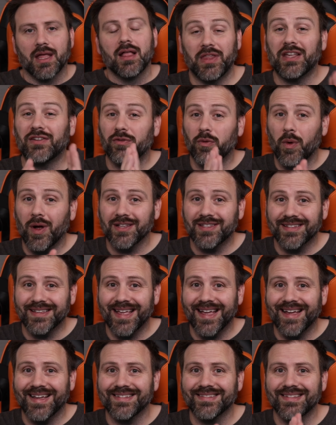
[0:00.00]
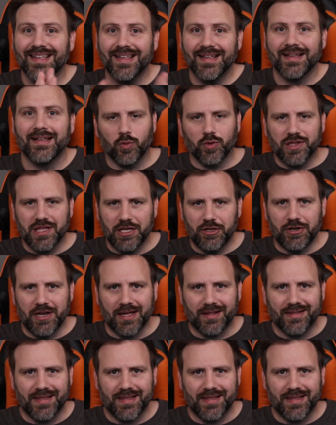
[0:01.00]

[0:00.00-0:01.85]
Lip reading: Thanks for watching, guys. We'll see you next